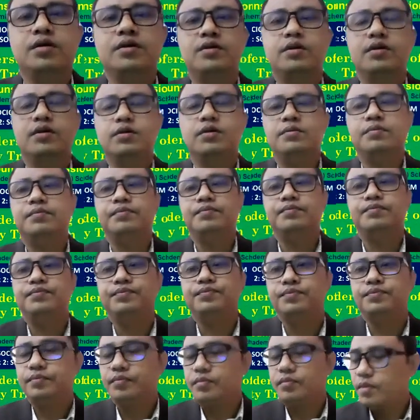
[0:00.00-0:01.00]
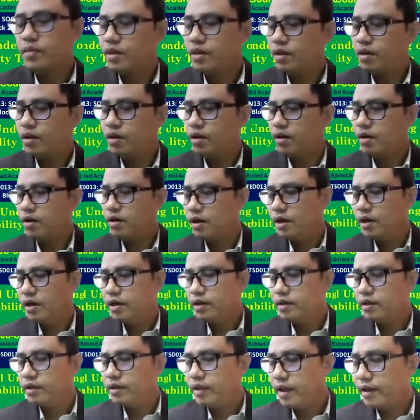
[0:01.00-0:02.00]
So
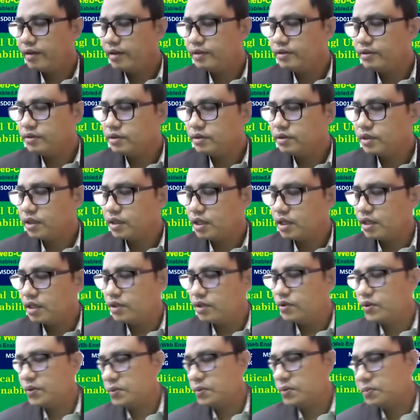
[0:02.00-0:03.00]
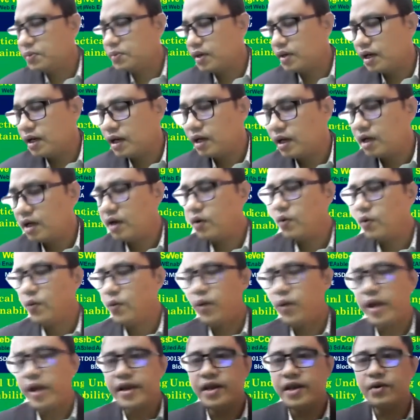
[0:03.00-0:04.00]
then,
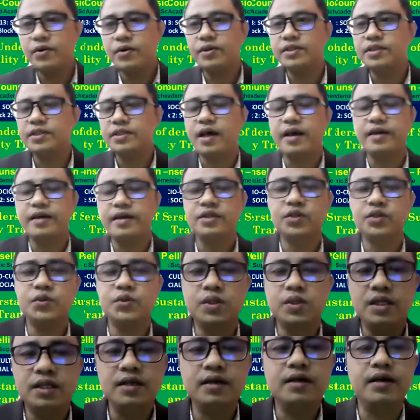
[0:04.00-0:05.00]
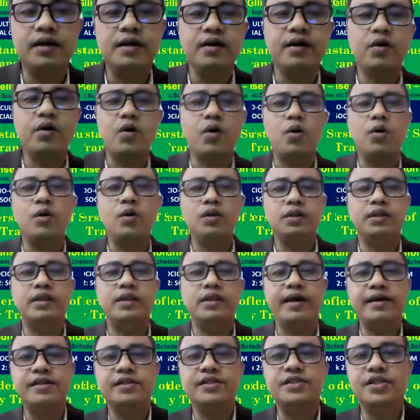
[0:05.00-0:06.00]
when you are trying to learn all
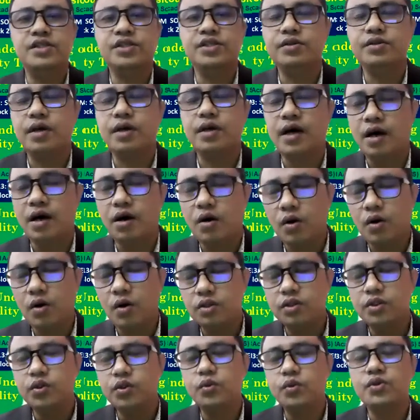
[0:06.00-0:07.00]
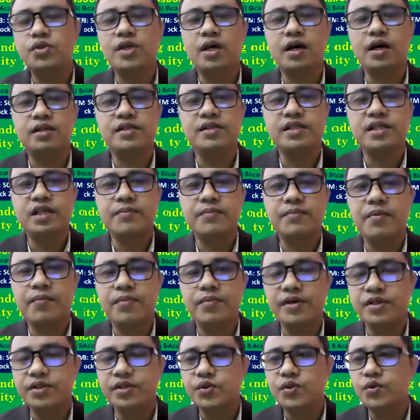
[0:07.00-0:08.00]
those concepts
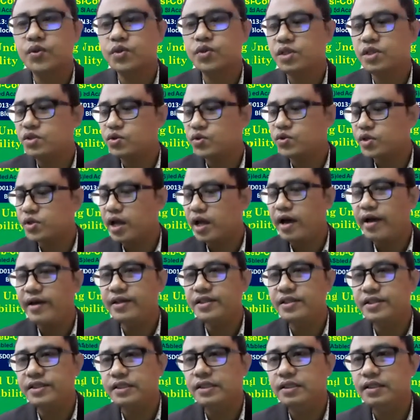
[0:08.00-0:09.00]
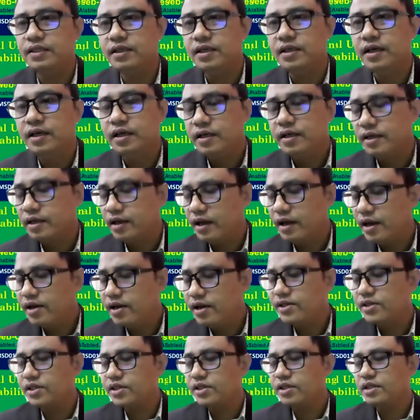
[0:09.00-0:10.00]
of resource and society
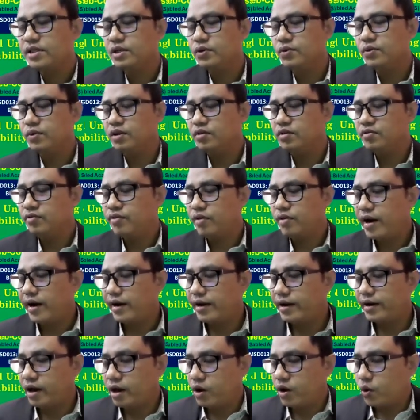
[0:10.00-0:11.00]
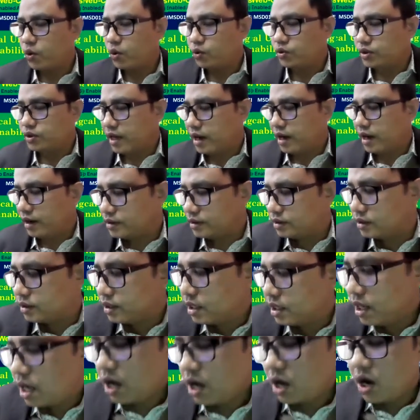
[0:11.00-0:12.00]
relation, you will find out that
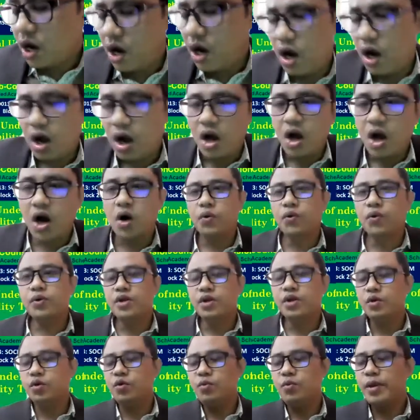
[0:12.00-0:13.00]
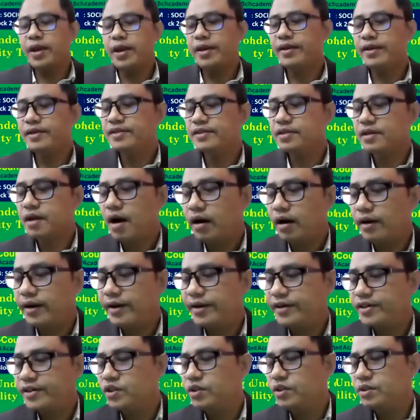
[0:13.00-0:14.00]
how human
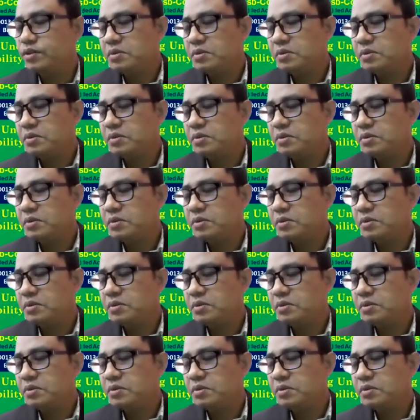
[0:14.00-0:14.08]
started